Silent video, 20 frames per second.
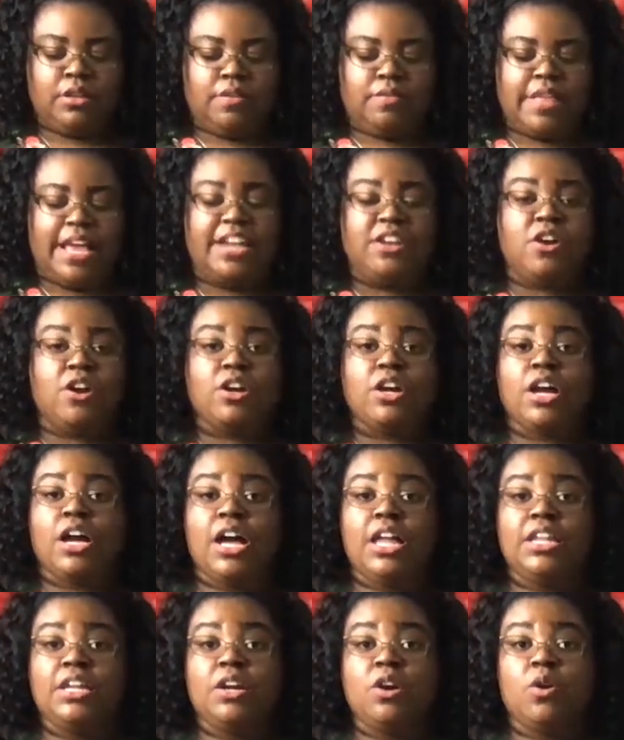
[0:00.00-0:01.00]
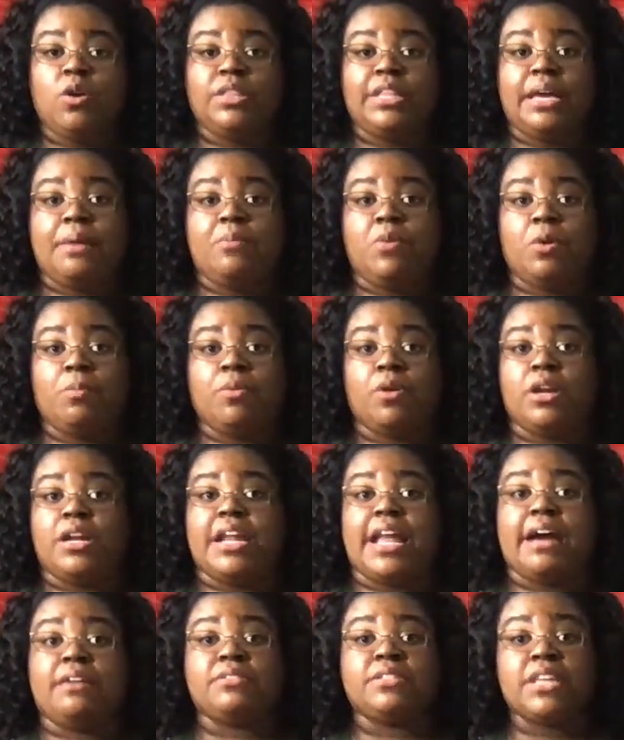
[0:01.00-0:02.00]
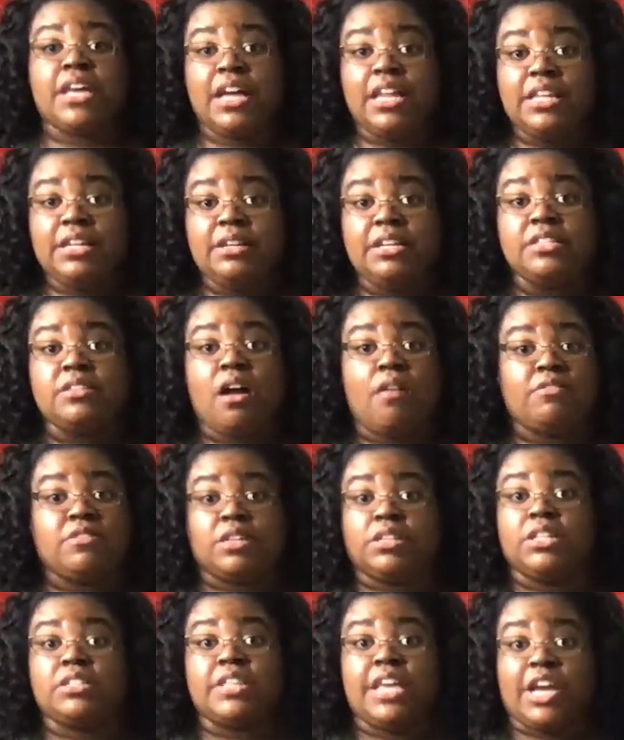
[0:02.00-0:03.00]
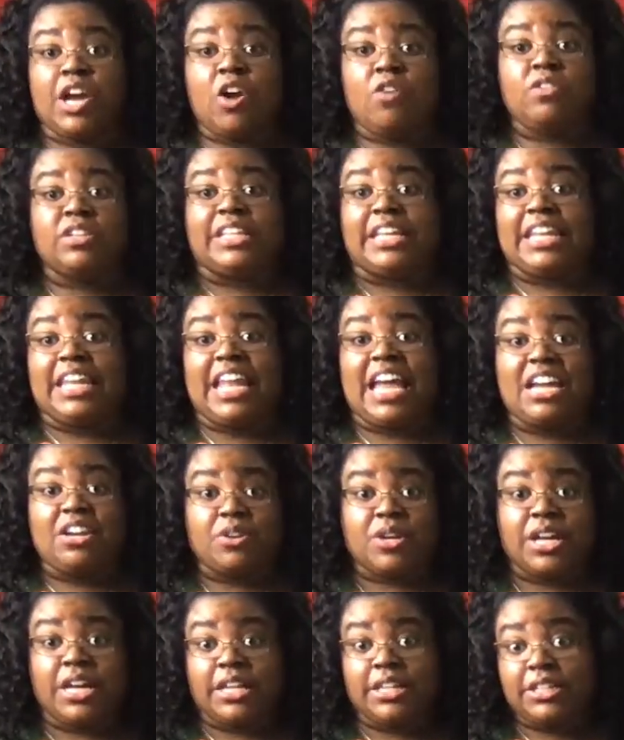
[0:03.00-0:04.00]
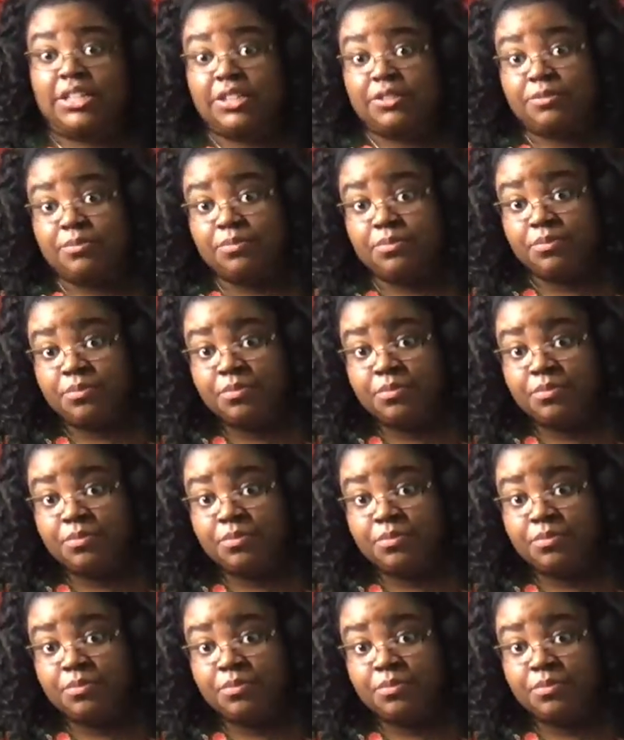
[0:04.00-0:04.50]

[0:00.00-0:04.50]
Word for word: that darker color or that more pronounced color is always going to take over that lighter color.